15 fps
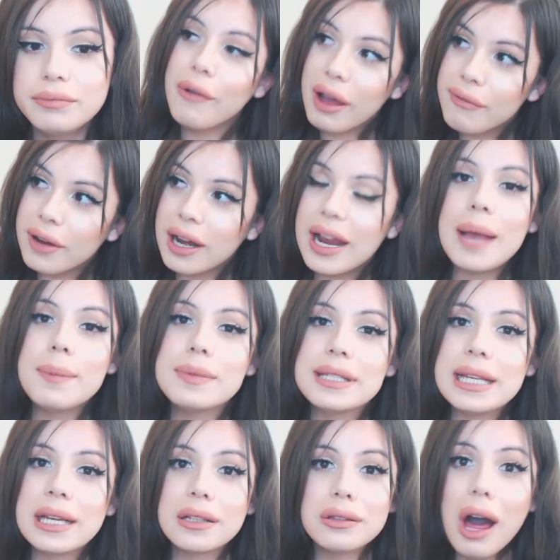However, I'm
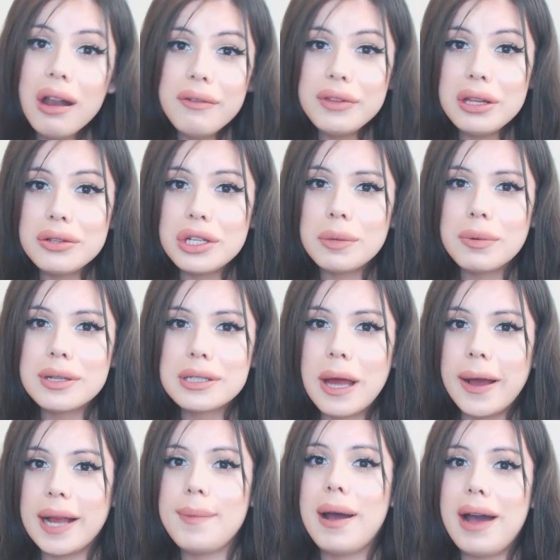seeing a lot of YouTubers
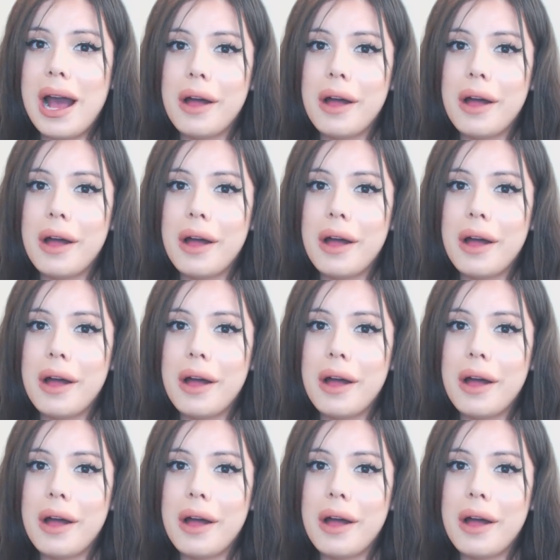talk about